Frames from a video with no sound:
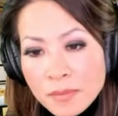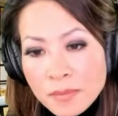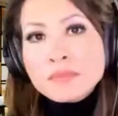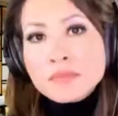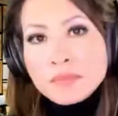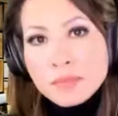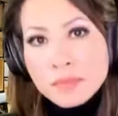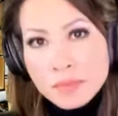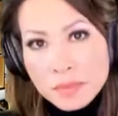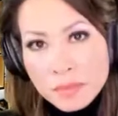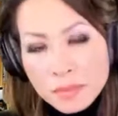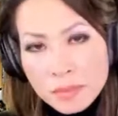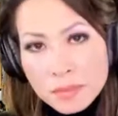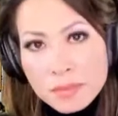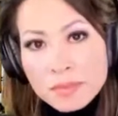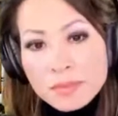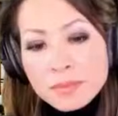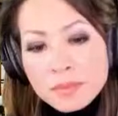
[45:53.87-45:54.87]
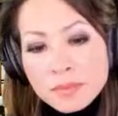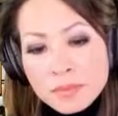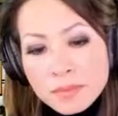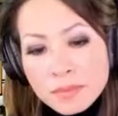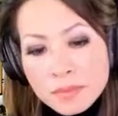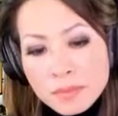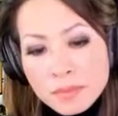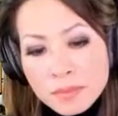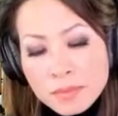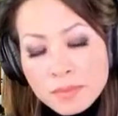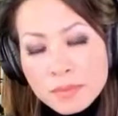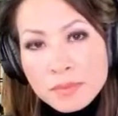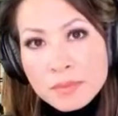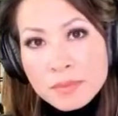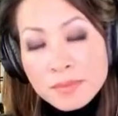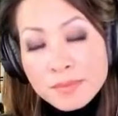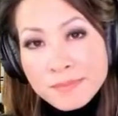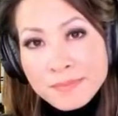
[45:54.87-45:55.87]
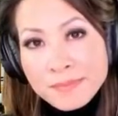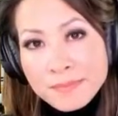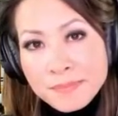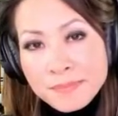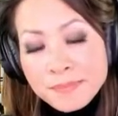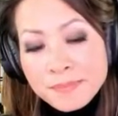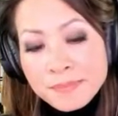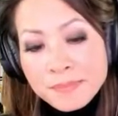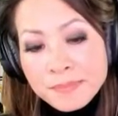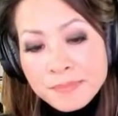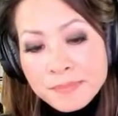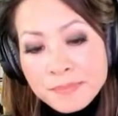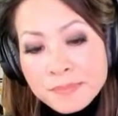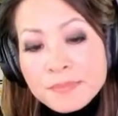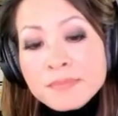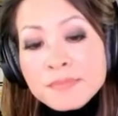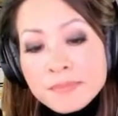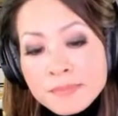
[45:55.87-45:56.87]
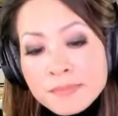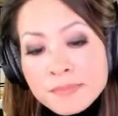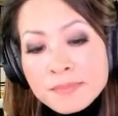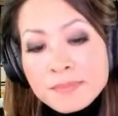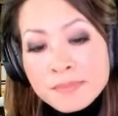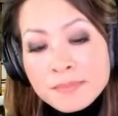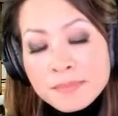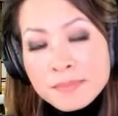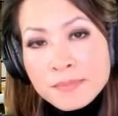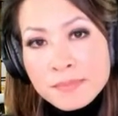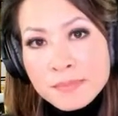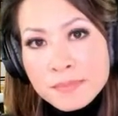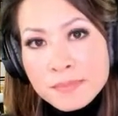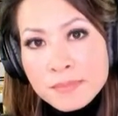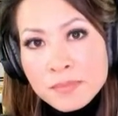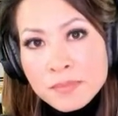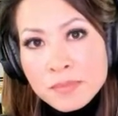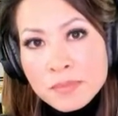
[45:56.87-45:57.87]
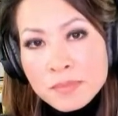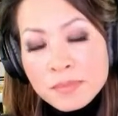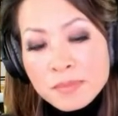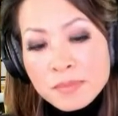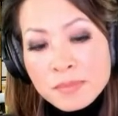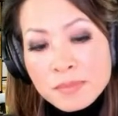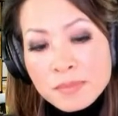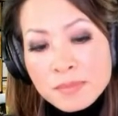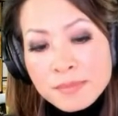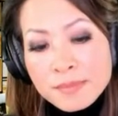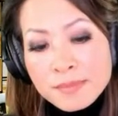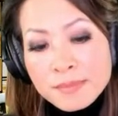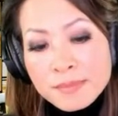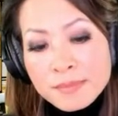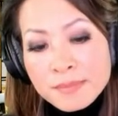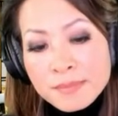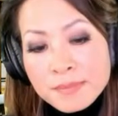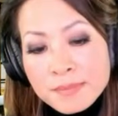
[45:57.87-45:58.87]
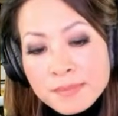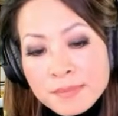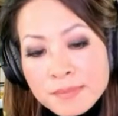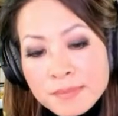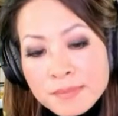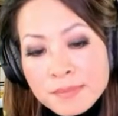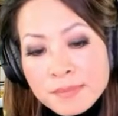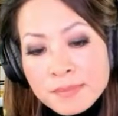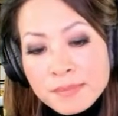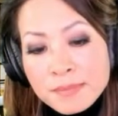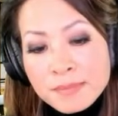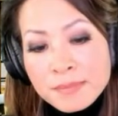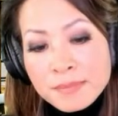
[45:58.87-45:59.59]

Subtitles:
This person isn't speaking.